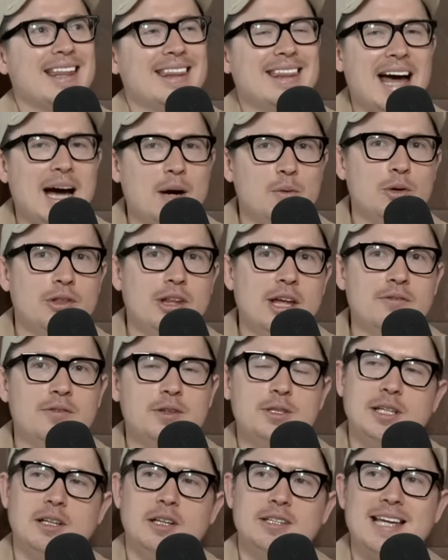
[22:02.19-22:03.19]
That would then
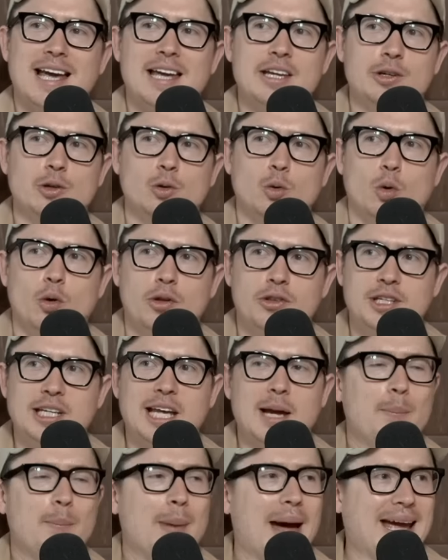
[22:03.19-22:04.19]
facilitate North to
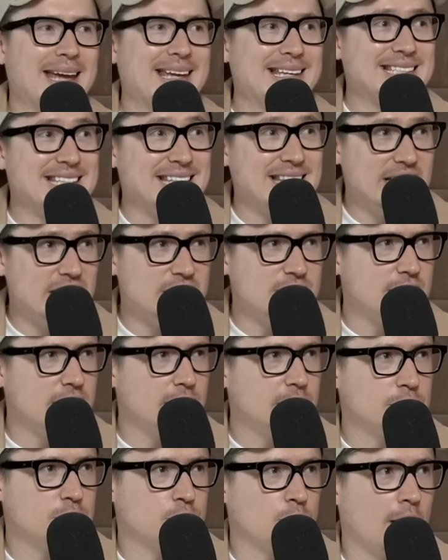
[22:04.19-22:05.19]
back into this
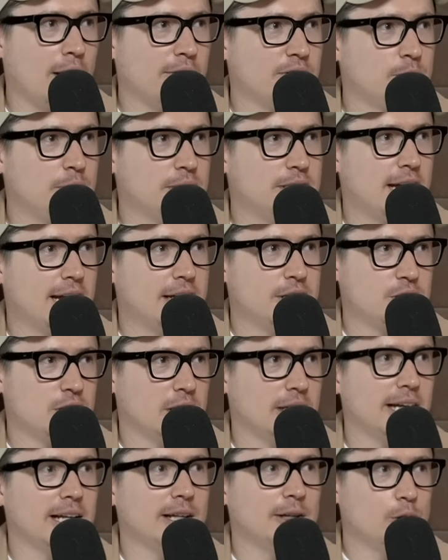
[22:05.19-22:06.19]
year's draft
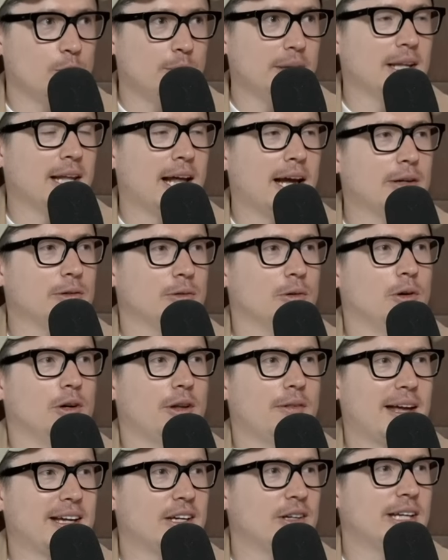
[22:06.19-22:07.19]
potentially a little bit later on,
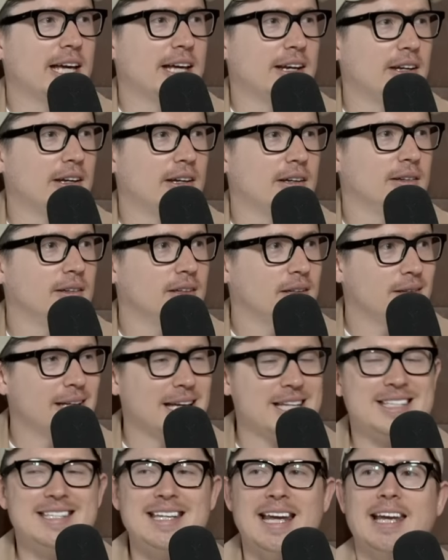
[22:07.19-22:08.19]
and they could get a,
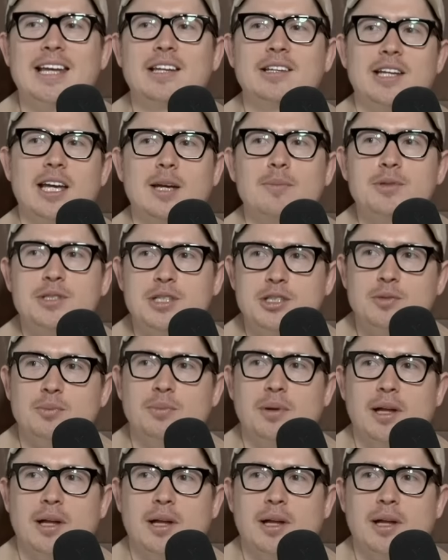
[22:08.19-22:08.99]
a second key position